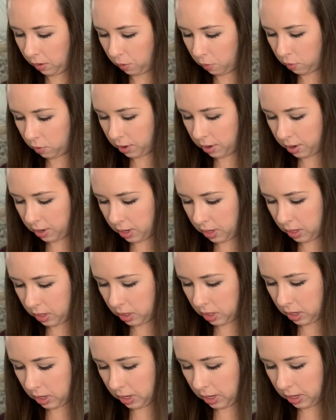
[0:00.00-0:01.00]
Where is
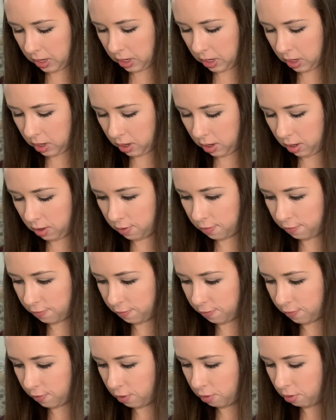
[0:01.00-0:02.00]
it? It is
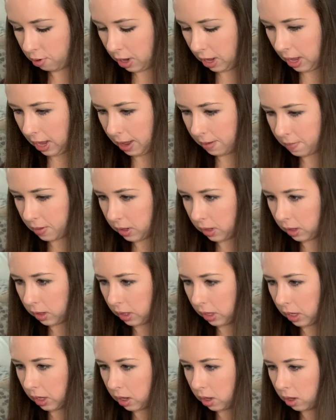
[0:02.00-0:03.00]
fruity, I
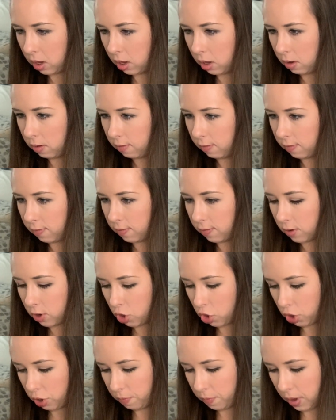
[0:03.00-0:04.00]
believe. It
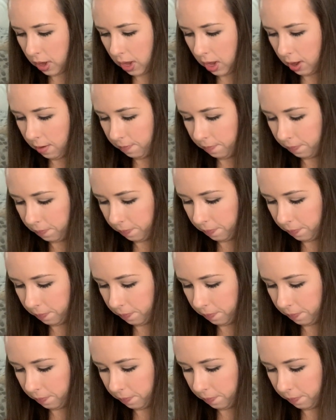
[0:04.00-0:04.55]
should be.